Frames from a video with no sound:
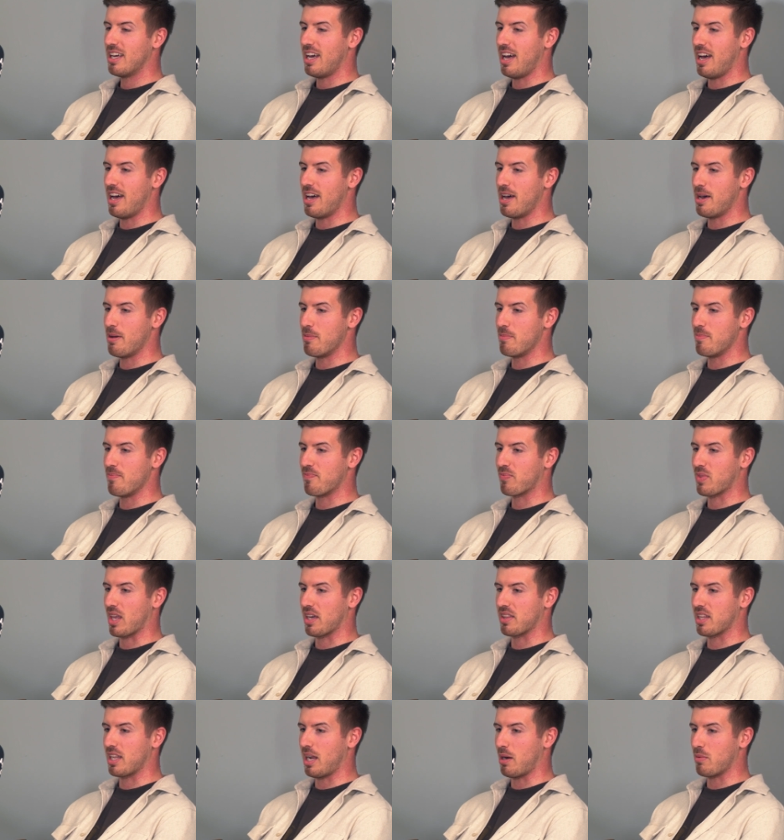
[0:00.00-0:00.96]
I
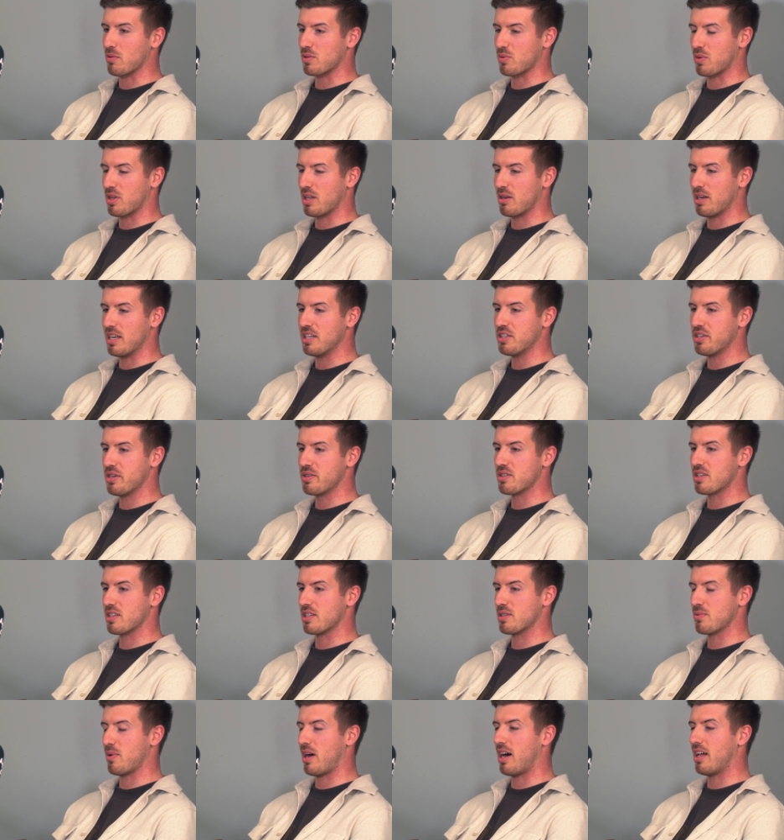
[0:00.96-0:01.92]
think that was one of the issues
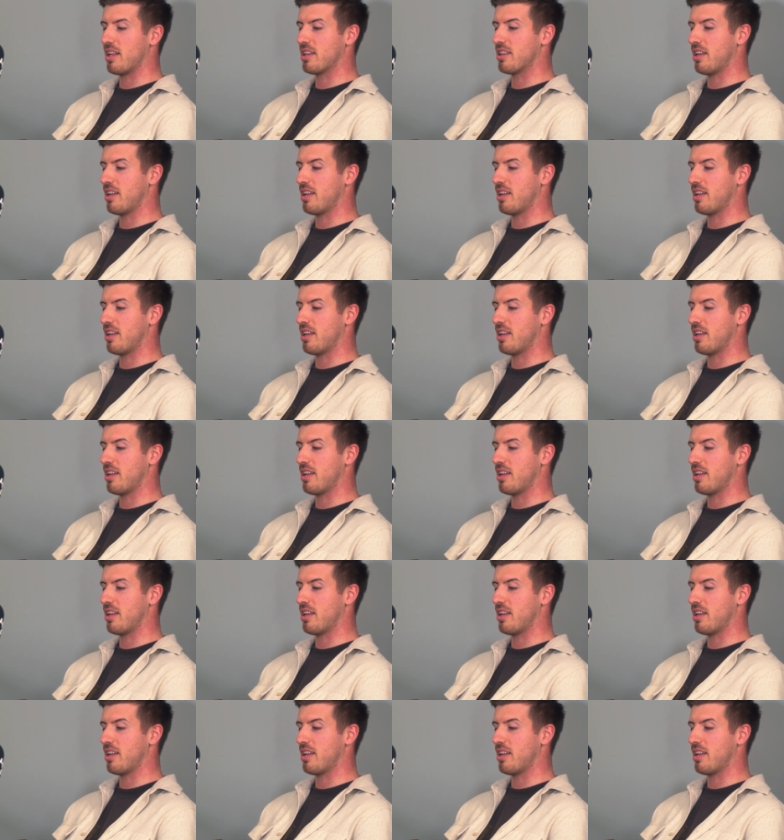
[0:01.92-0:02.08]
as well.